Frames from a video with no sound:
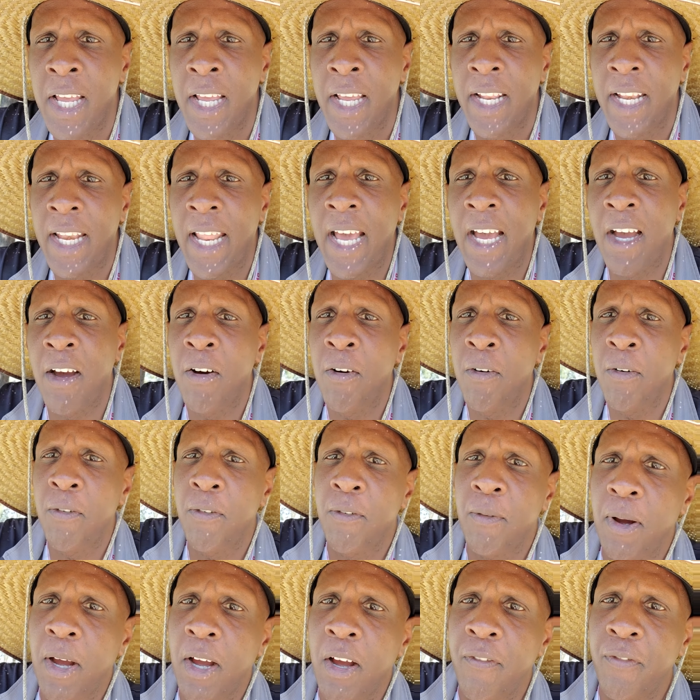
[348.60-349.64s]
Now,
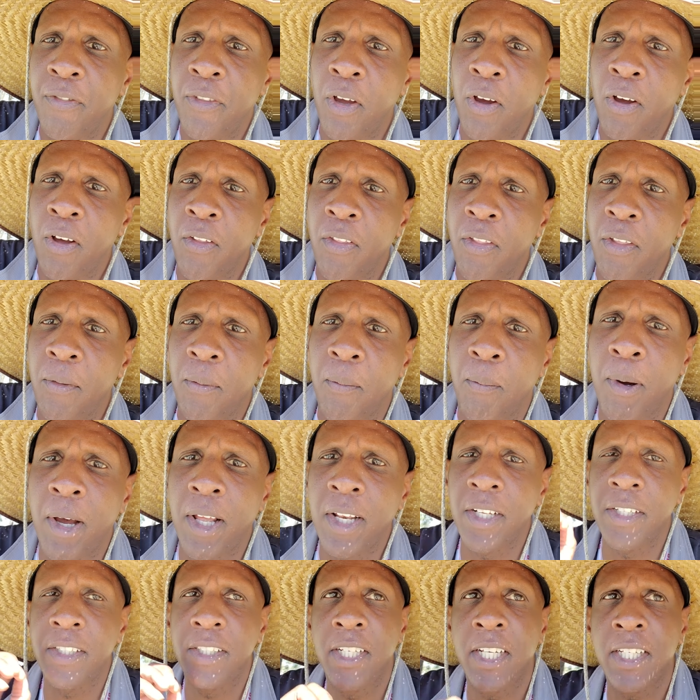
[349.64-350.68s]
after all the
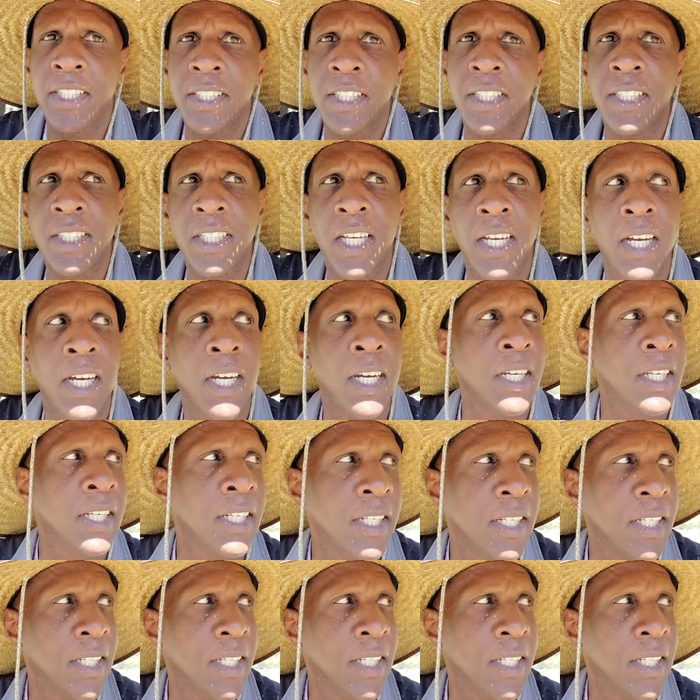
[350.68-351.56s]
politics aside,